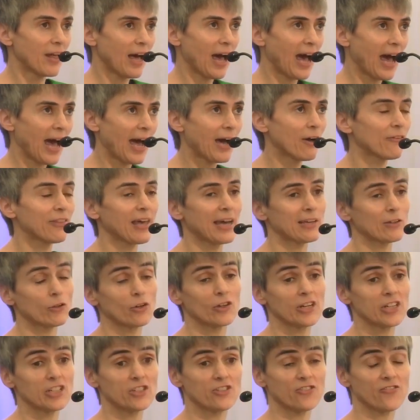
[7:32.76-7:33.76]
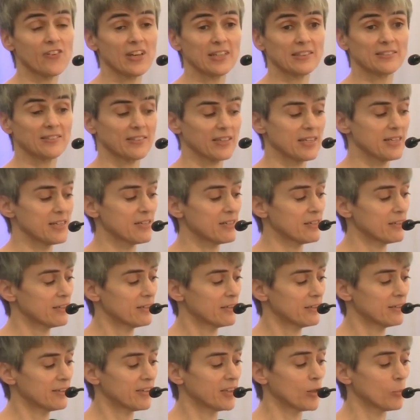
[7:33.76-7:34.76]
how that knowledge fits in
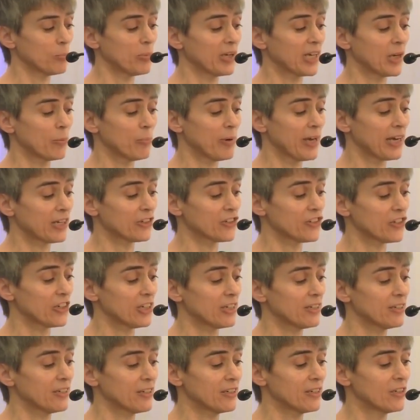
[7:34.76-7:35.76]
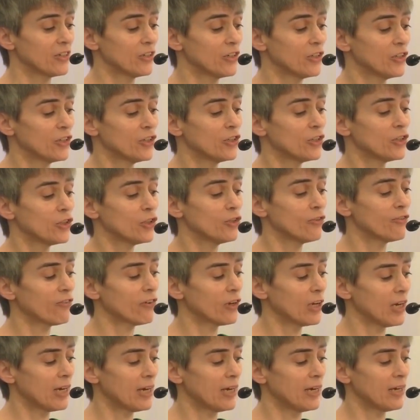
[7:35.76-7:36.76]
to the bigger picture. You've
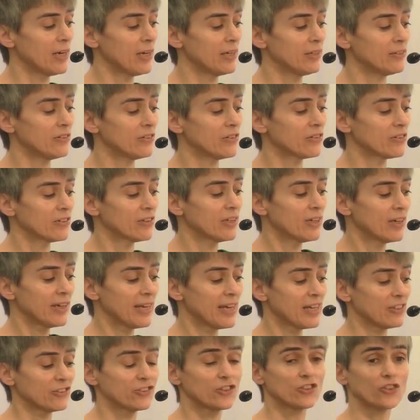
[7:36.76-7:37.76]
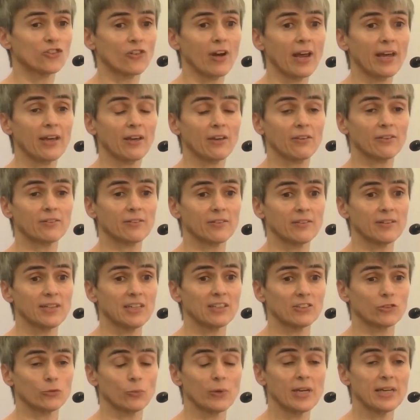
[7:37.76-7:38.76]
learned its strengths and
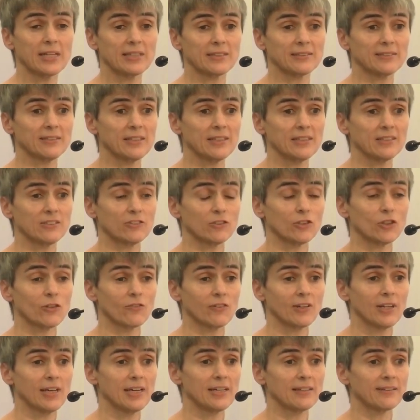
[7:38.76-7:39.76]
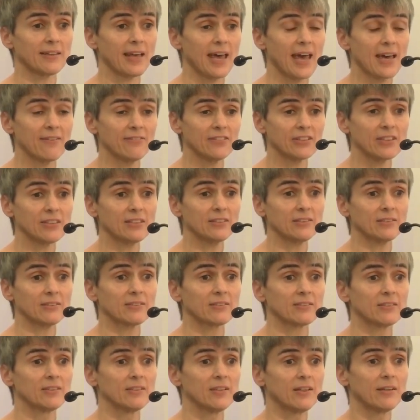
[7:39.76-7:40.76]
its weaknesses. You've learned the
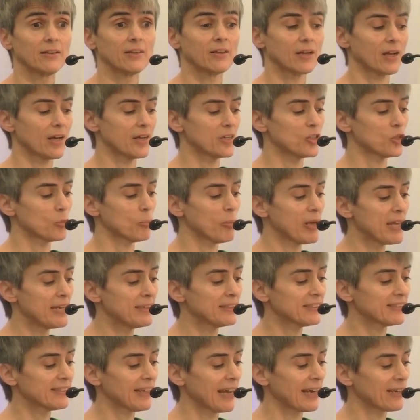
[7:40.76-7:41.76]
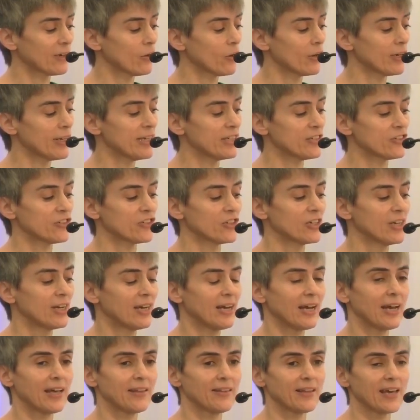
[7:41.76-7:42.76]
evidence that underpins that knowledge
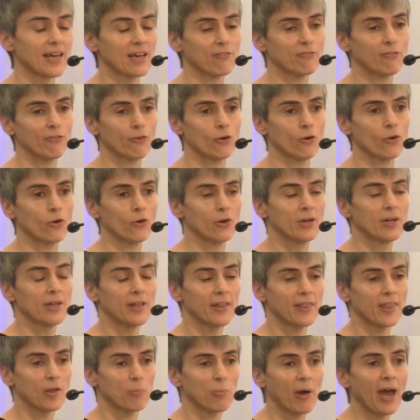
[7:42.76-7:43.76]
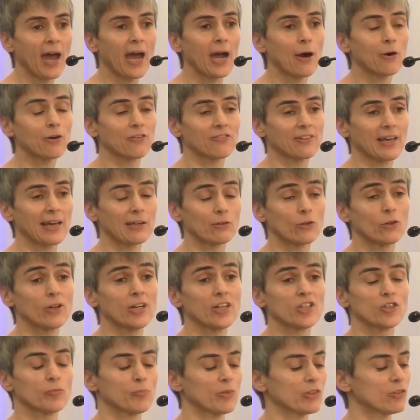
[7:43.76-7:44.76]
and therefore the power of that
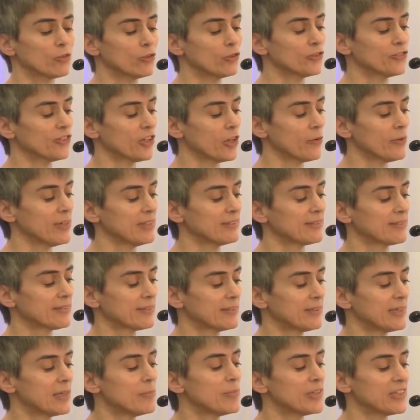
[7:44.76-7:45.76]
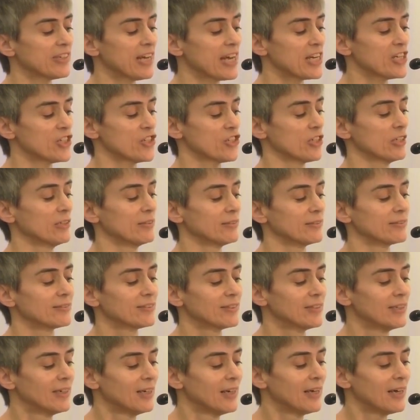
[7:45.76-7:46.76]
knowledge, but also its
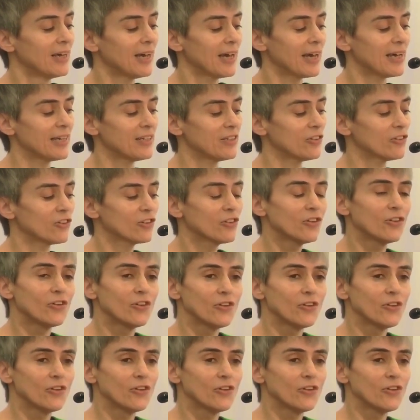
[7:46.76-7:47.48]
limitations. And